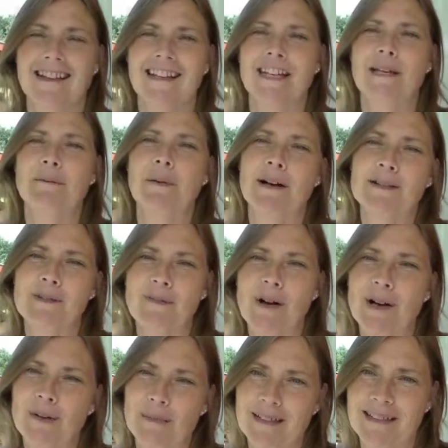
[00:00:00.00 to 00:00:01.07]
Kim Barnes
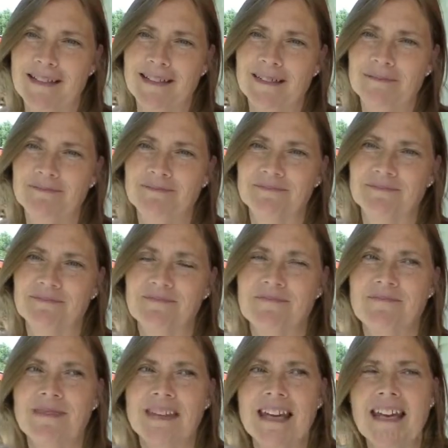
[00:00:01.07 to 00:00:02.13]
Waterman here.
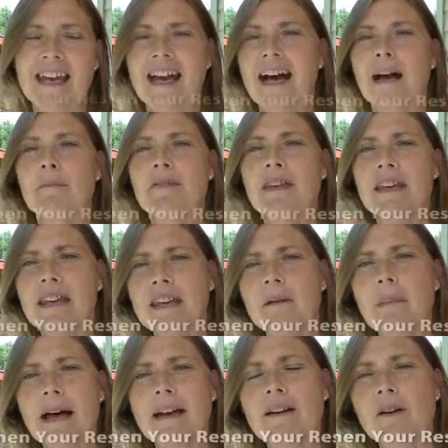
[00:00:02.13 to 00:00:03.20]
I'm thinking
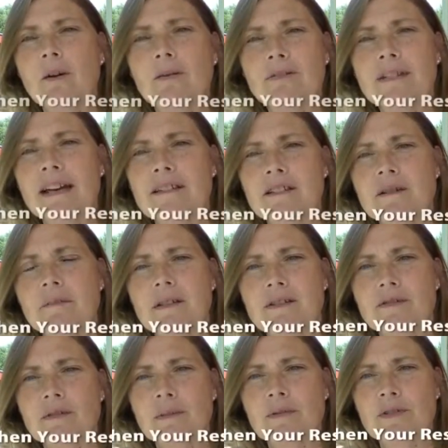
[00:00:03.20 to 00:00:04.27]
about an Old Testament
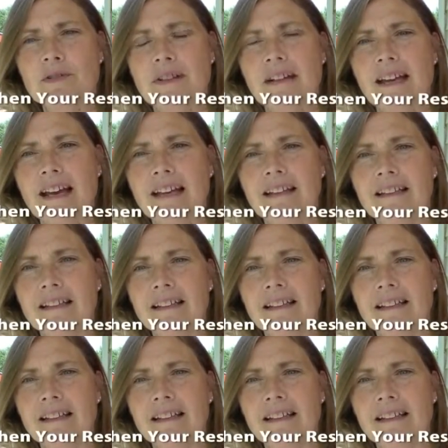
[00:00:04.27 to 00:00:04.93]
scripture today.